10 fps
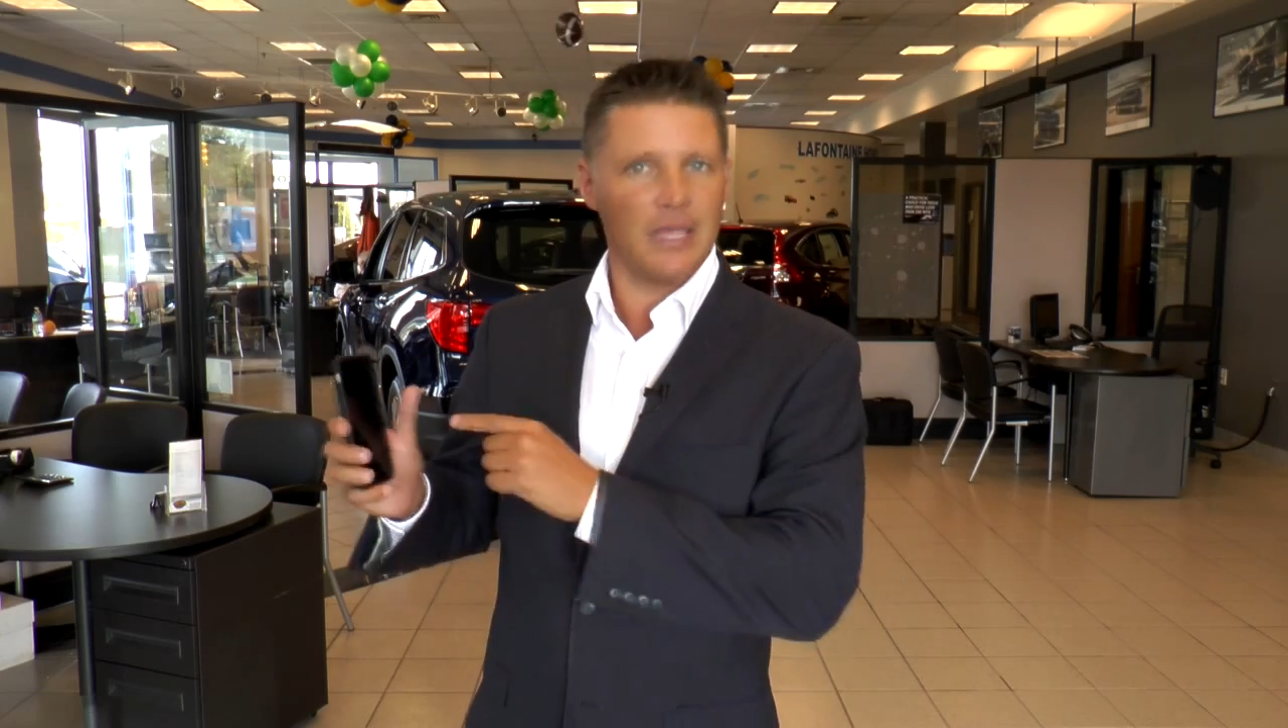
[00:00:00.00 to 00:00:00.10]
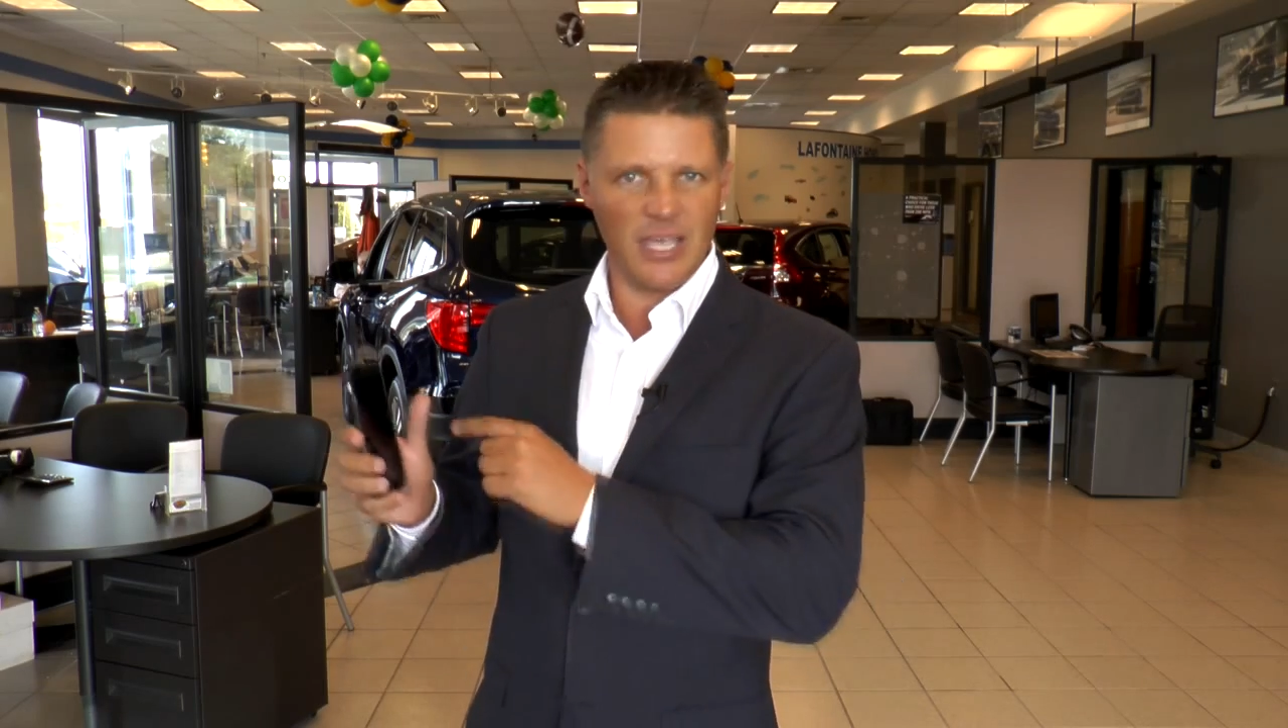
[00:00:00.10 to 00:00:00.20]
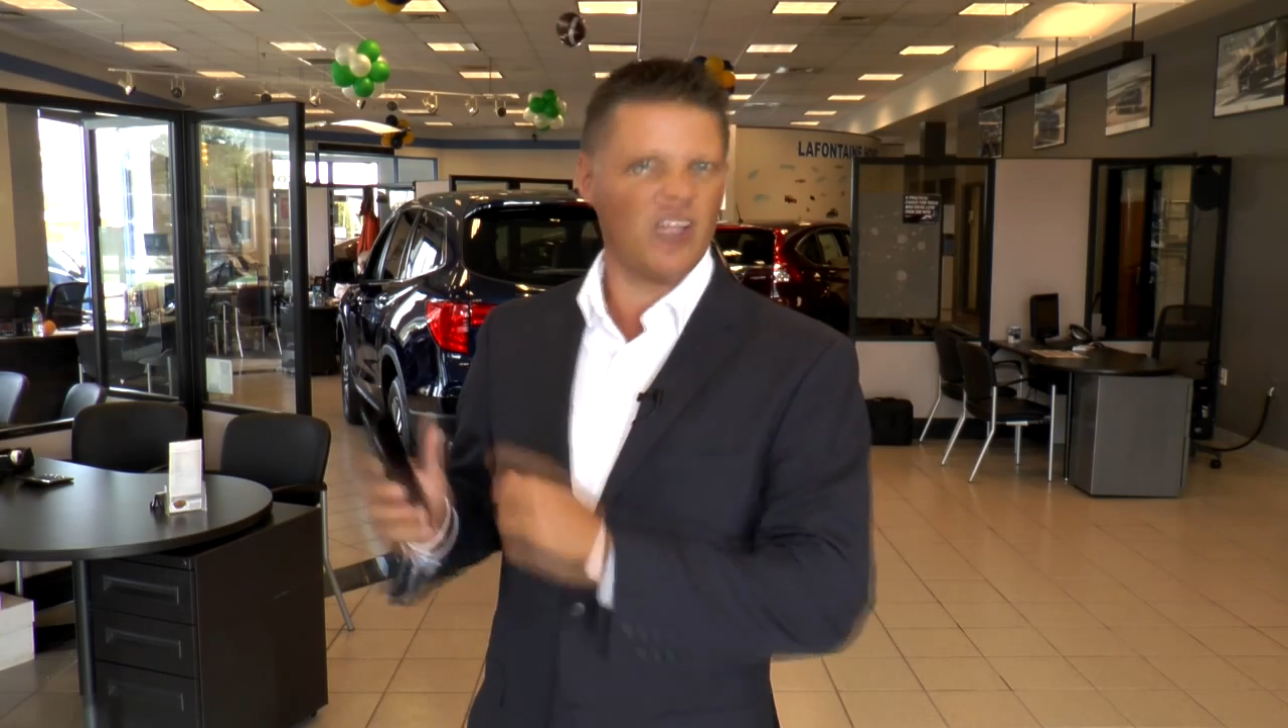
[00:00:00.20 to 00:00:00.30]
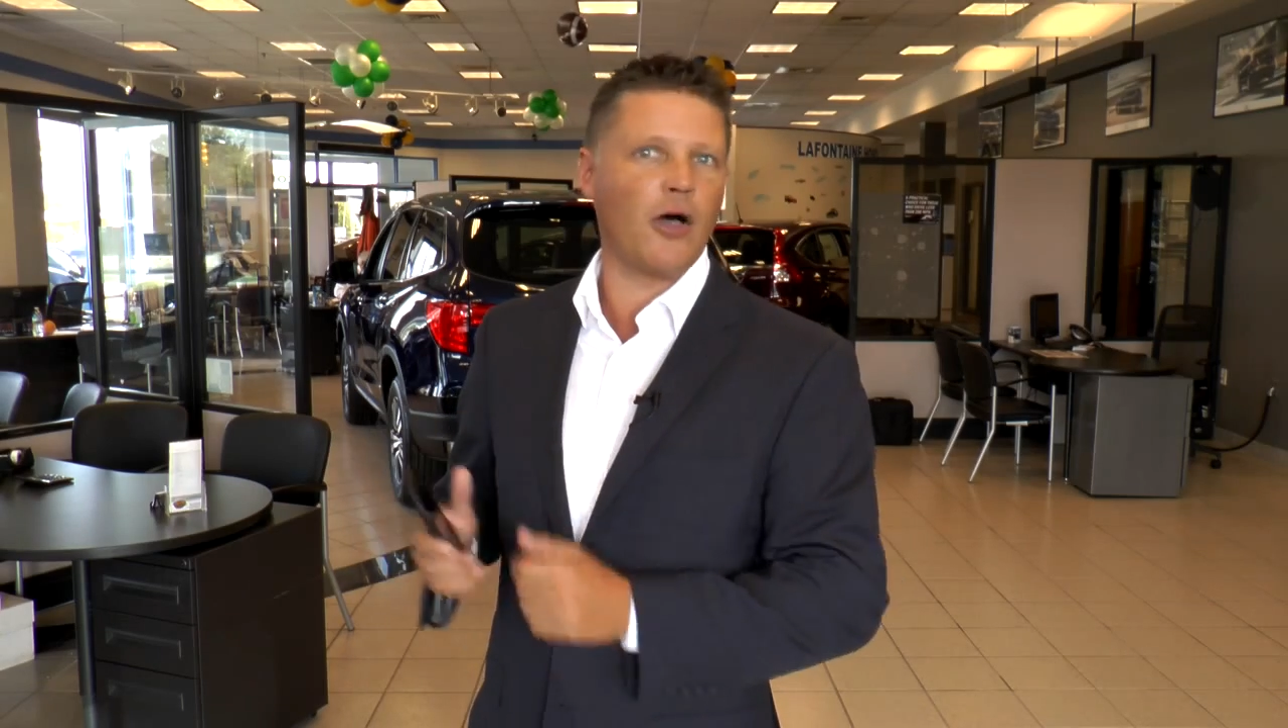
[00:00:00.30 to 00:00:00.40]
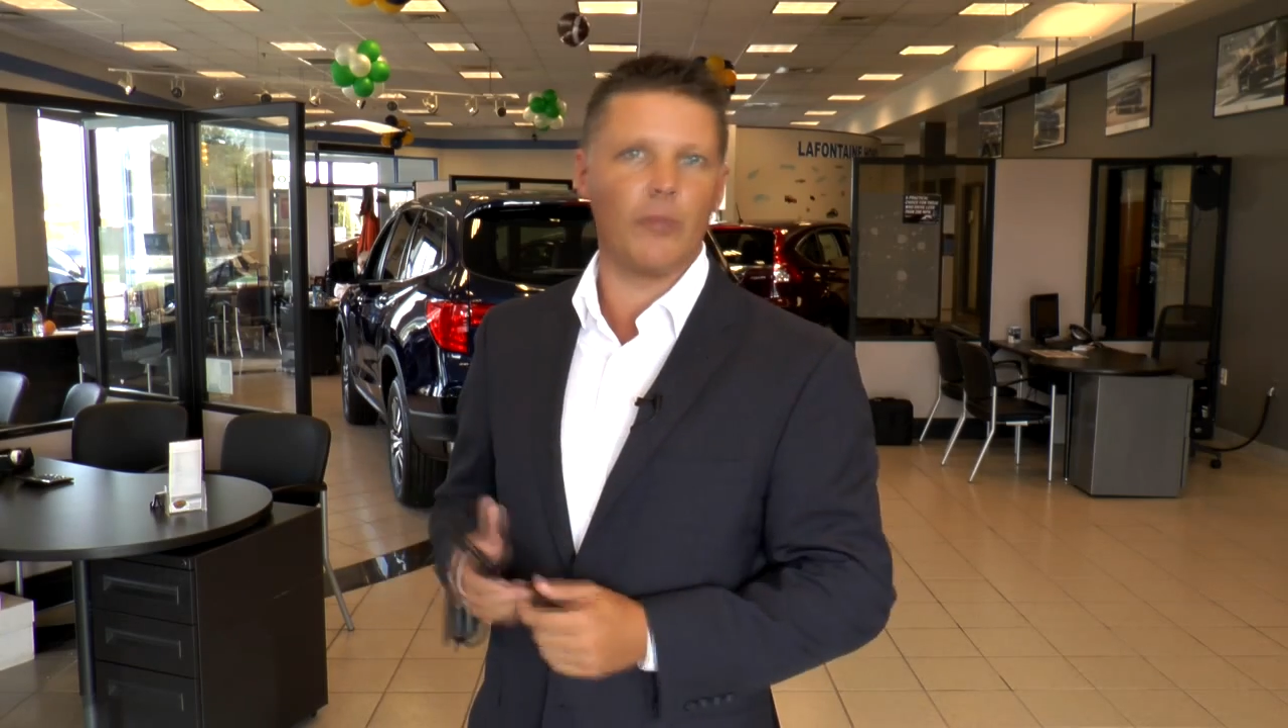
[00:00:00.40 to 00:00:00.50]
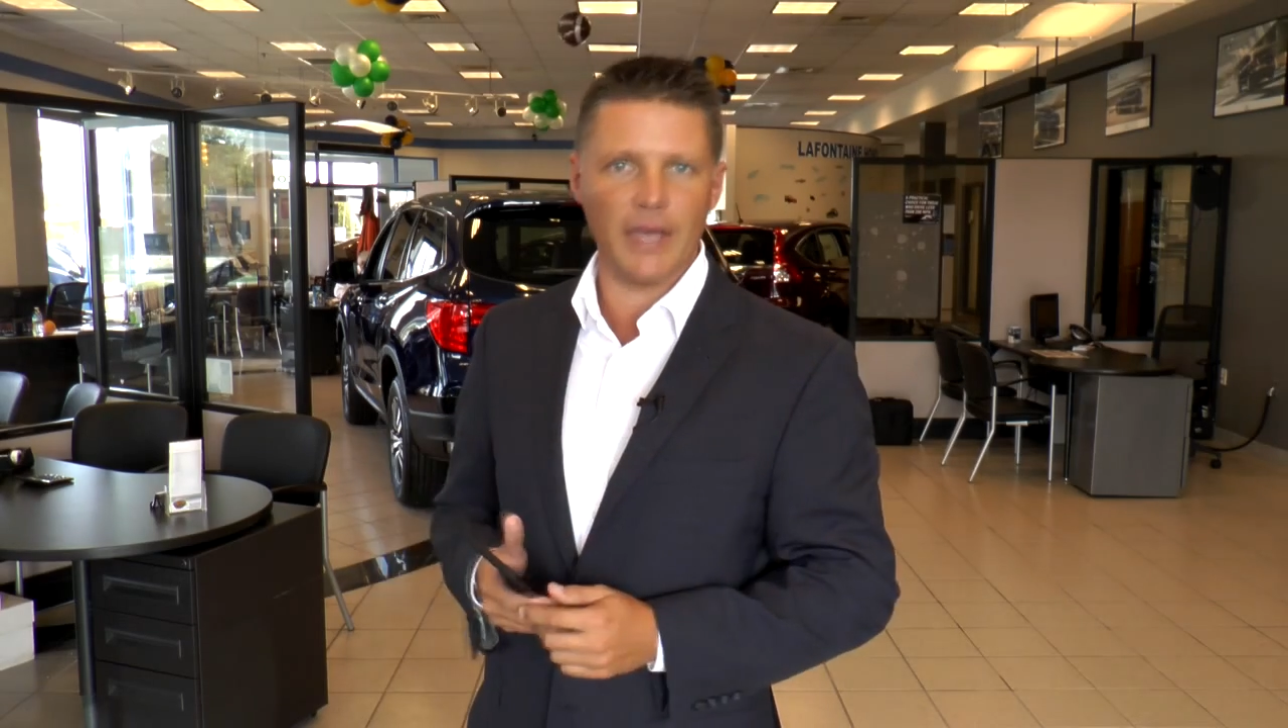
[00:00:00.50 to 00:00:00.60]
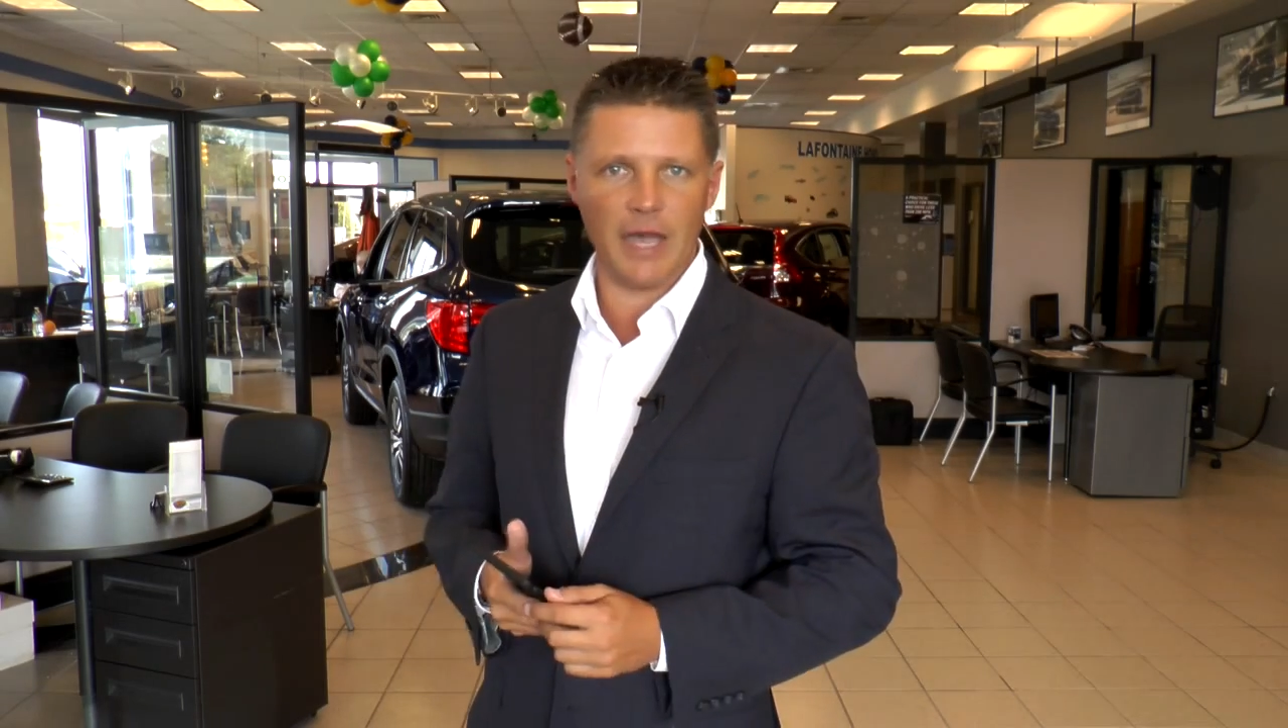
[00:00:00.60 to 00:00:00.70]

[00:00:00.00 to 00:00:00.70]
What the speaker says: It'll all be